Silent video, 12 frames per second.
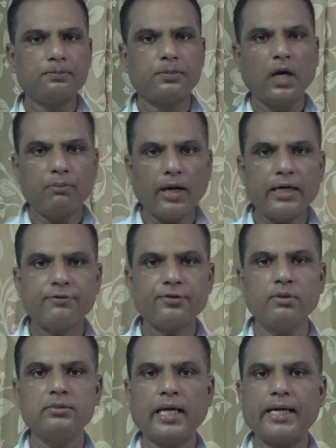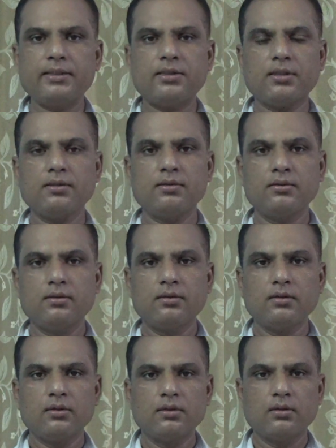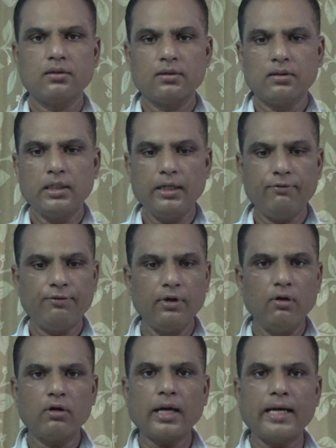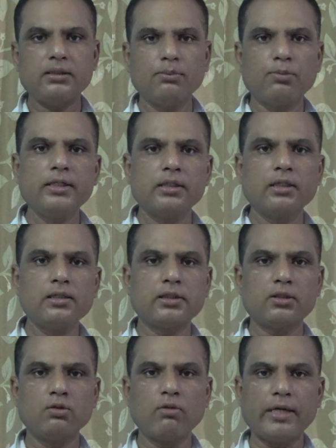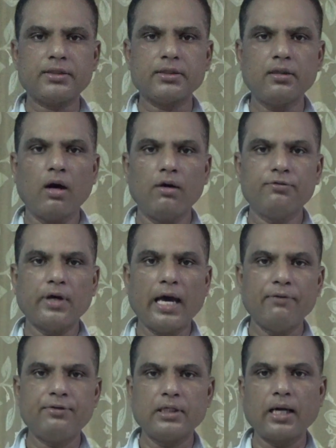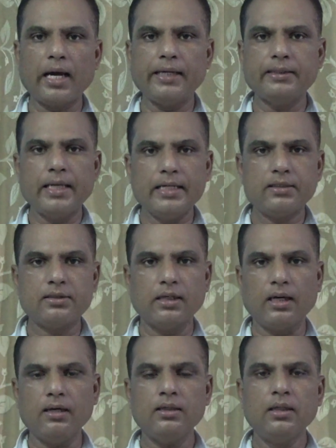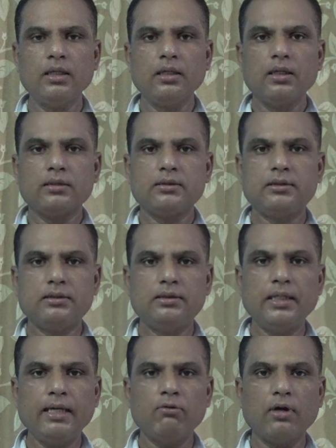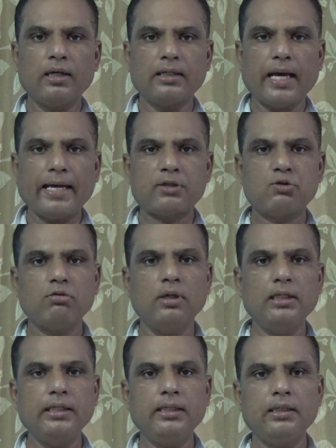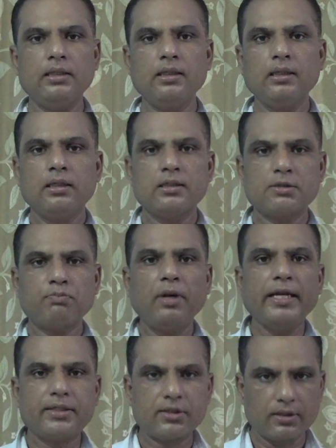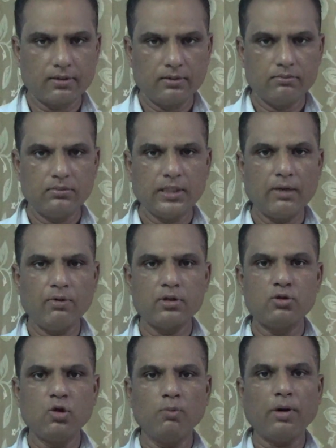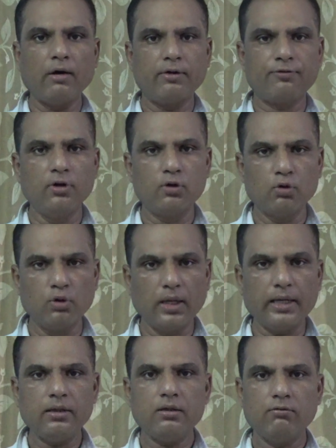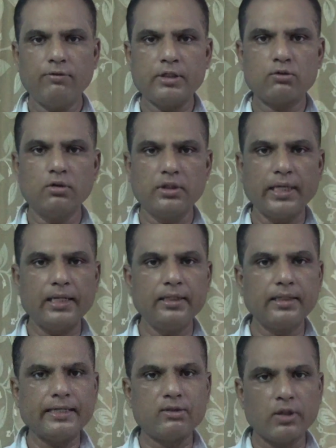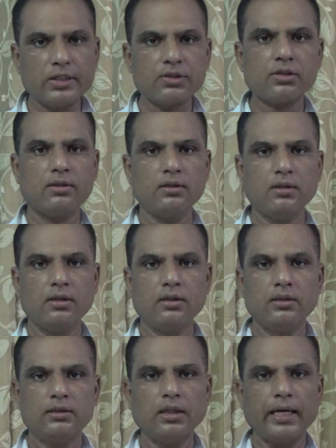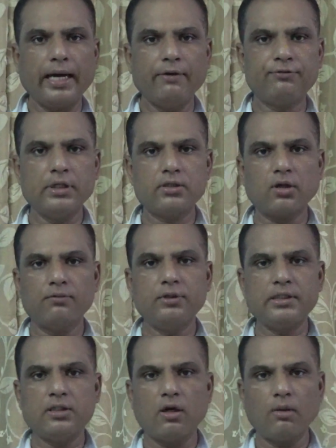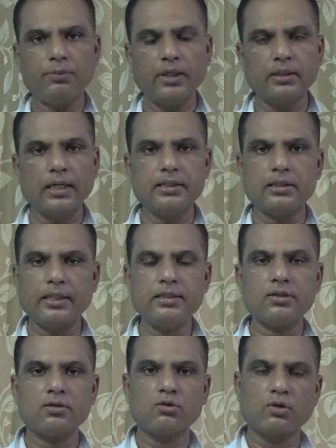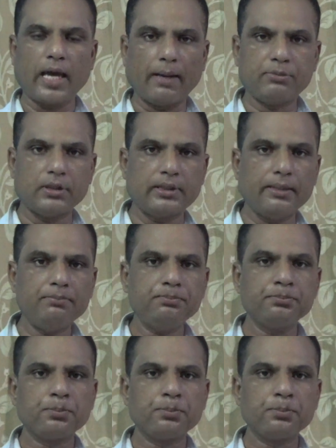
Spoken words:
apart from that, if we look at the political situation of Africa and Asia, they were actually split. There was no powerful ruler which could really resist the efforts of these European countries to capture them,